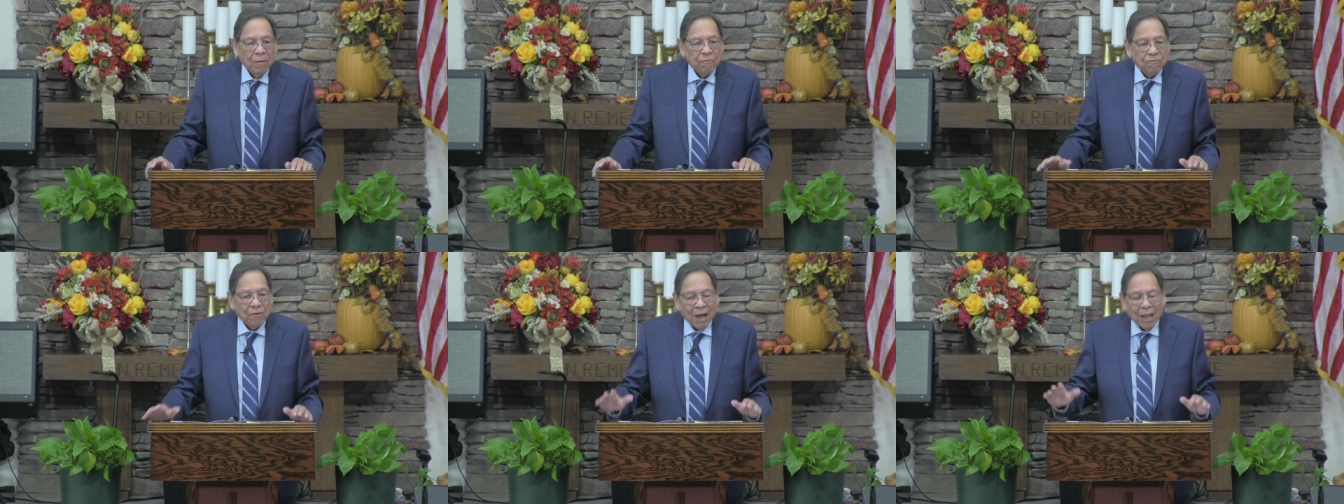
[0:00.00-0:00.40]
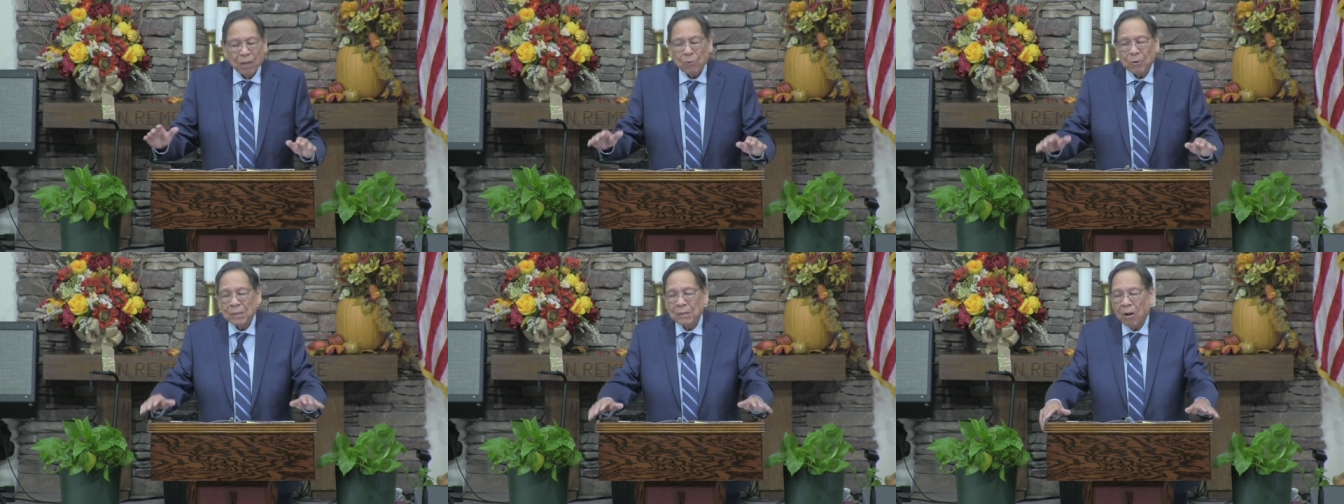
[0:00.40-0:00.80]

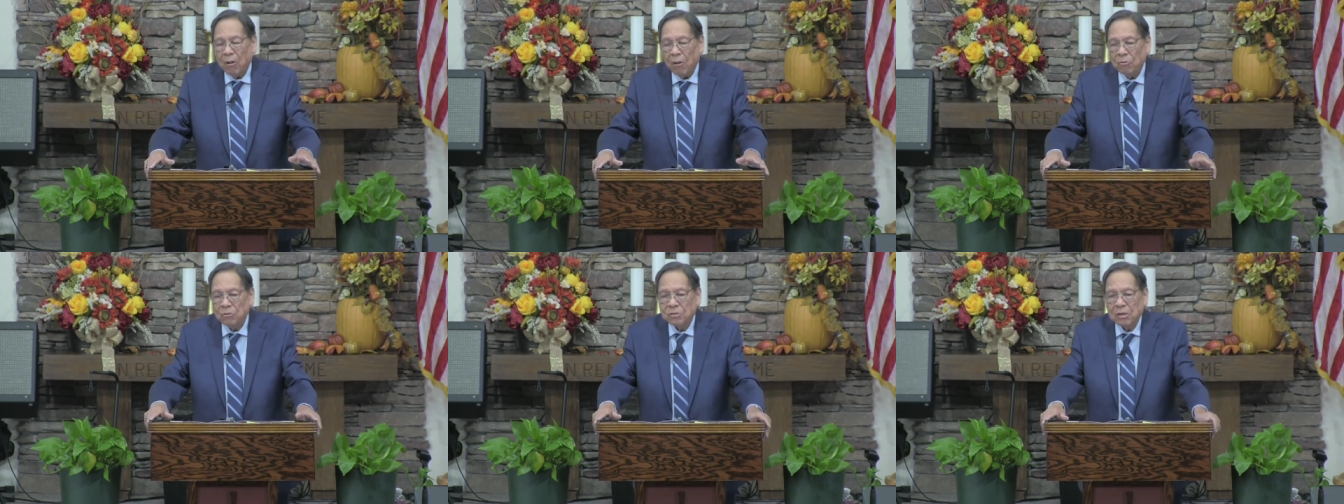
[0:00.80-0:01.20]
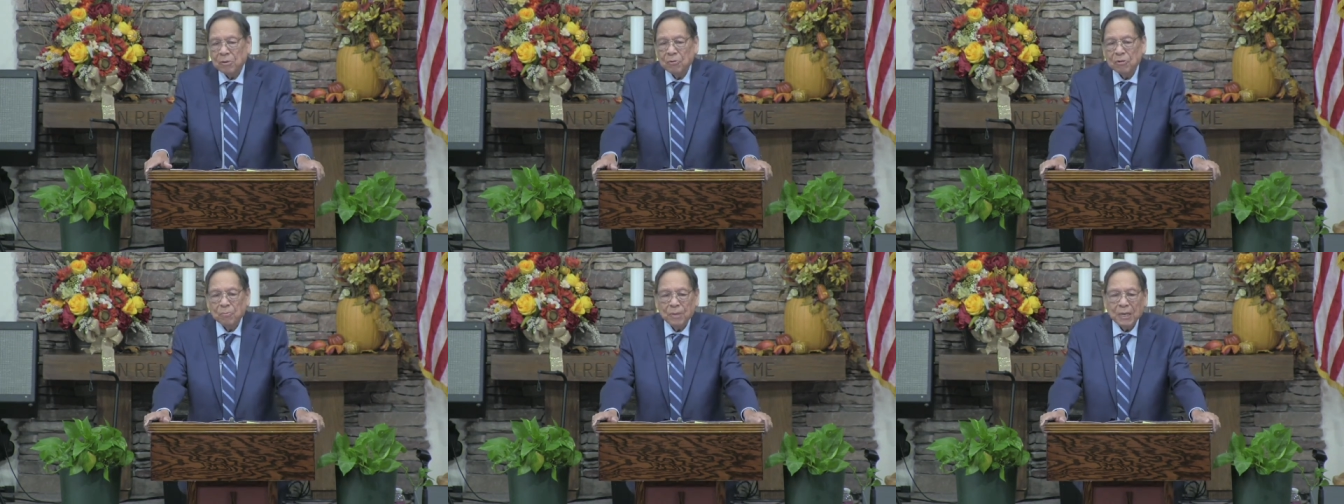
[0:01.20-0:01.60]
Follow it
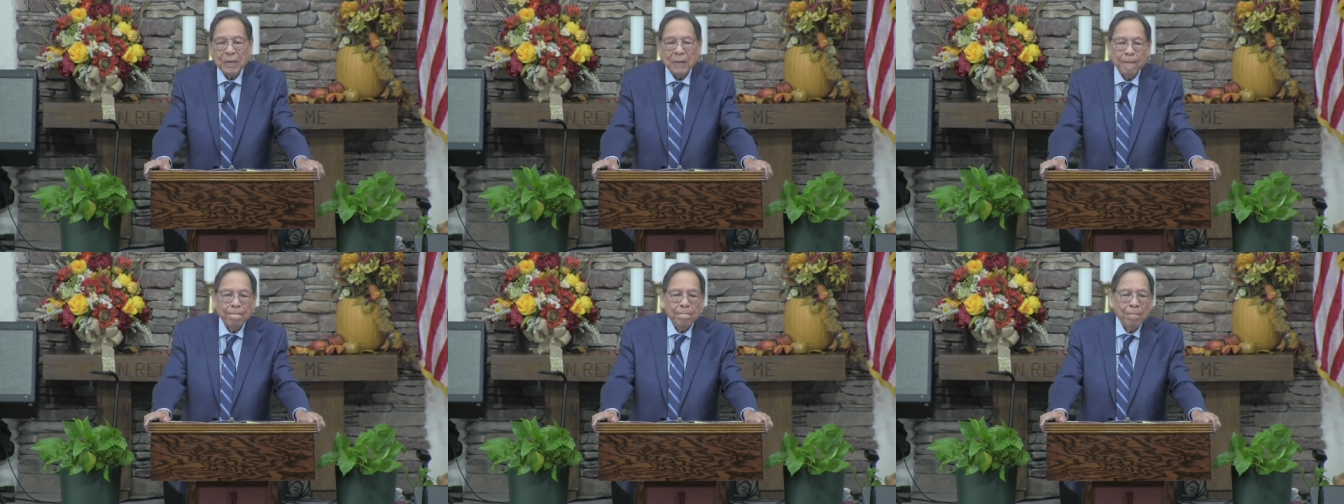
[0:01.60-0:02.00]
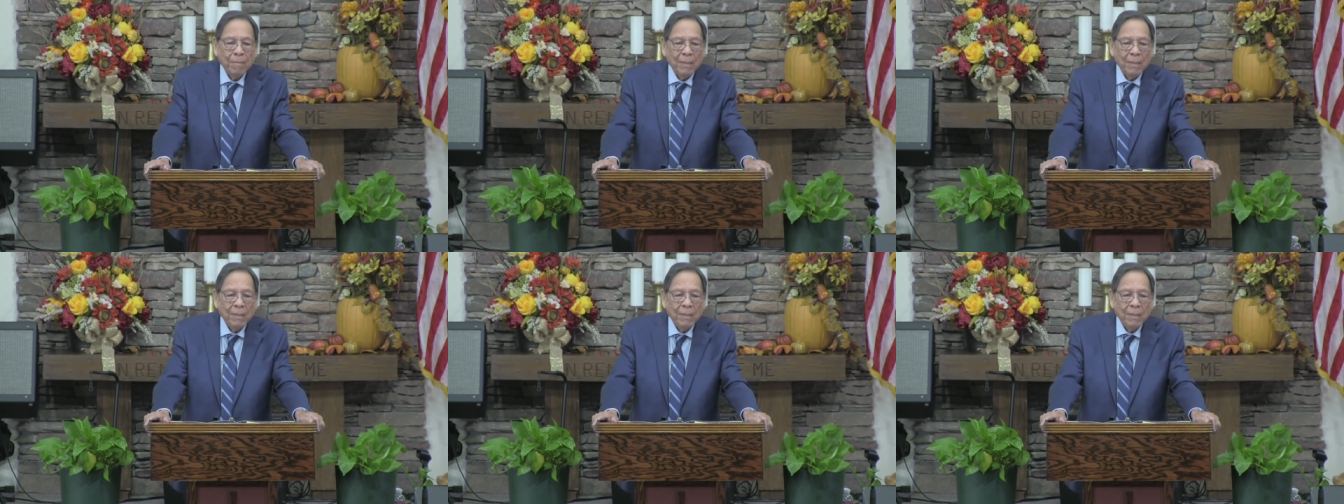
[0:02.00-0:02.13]
closely with me